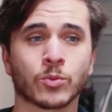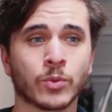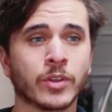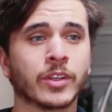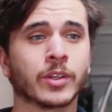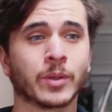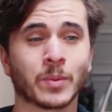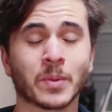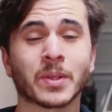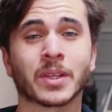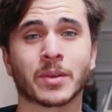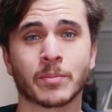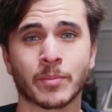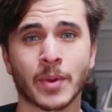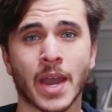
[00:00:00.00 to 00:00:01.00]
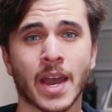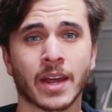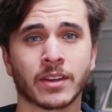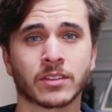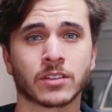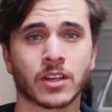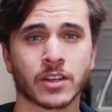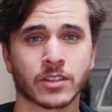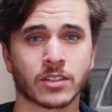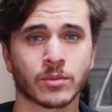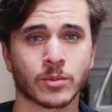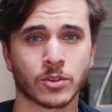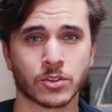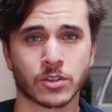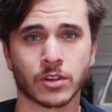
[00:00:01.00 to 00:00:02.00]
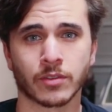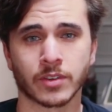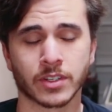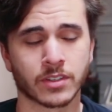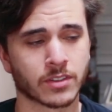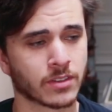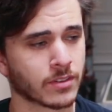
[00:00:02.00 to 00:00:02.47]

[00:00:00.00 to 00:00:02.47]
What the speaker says: really, really bad customer service.